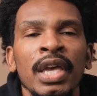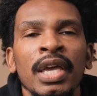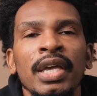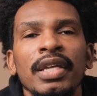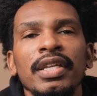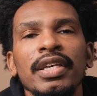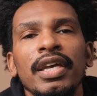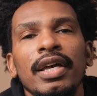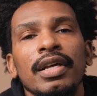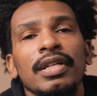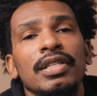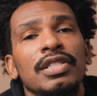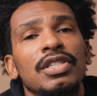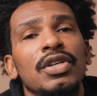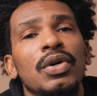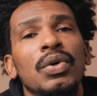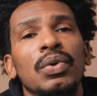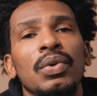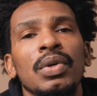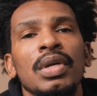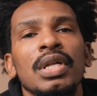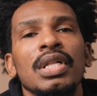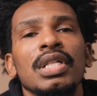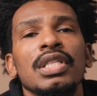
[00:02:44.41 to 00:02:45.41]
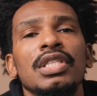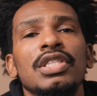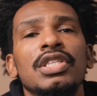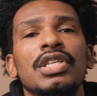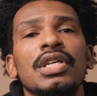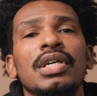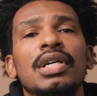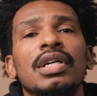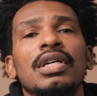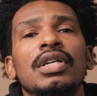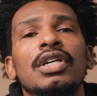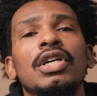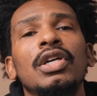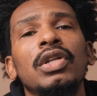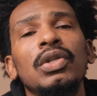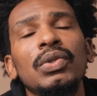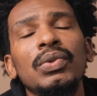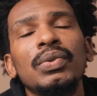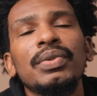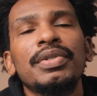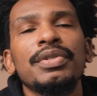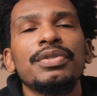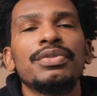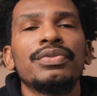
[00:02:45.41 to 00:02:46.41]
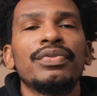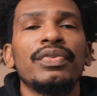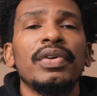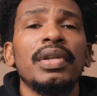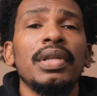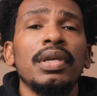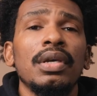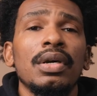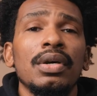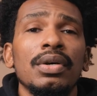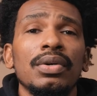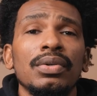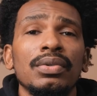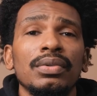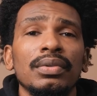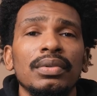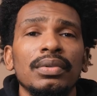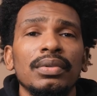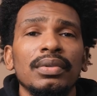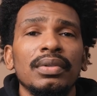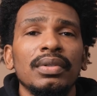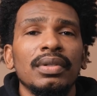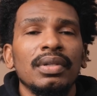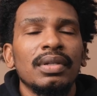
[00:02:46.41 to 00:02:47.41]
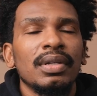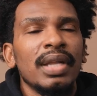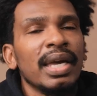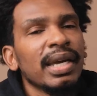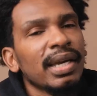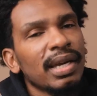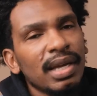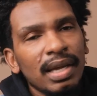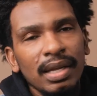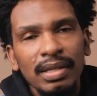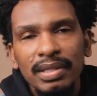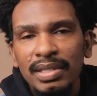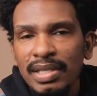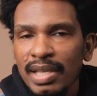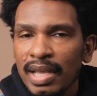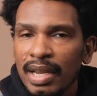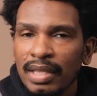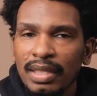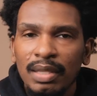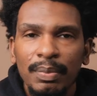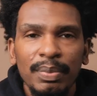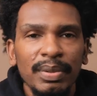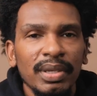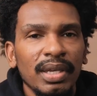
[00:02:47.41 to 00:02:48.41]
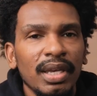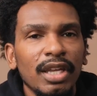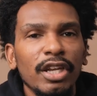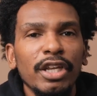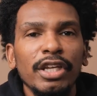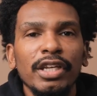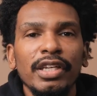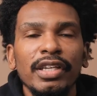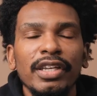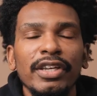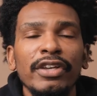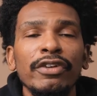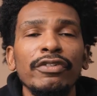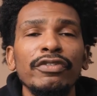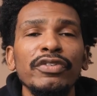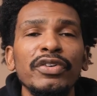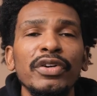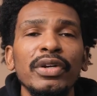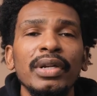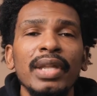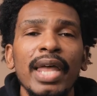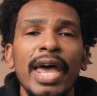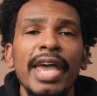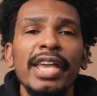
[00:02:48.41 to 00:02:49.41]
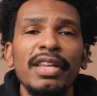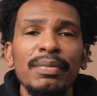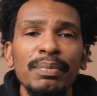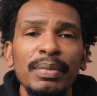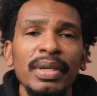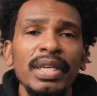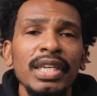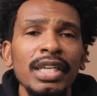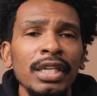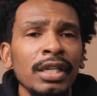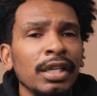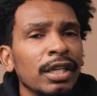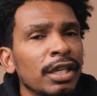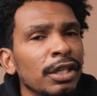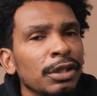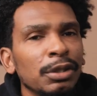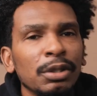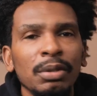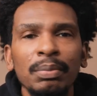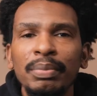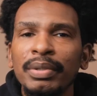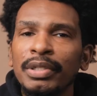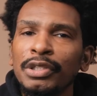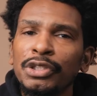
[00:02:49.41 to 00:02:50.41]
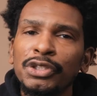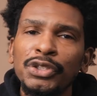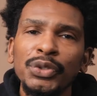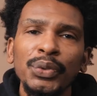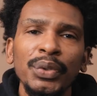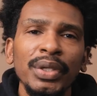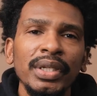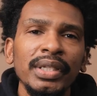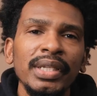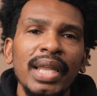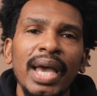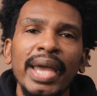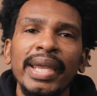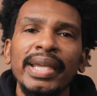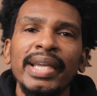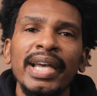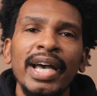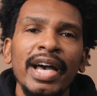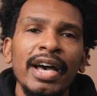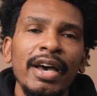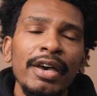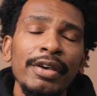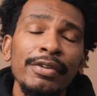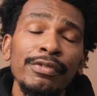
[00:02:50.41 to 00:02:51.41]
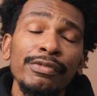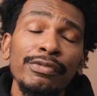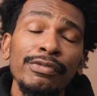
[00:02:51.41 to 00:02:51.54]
Yeah, so to conclude this video, like I said at the beginning, if you're like me and you've been shooting Nikon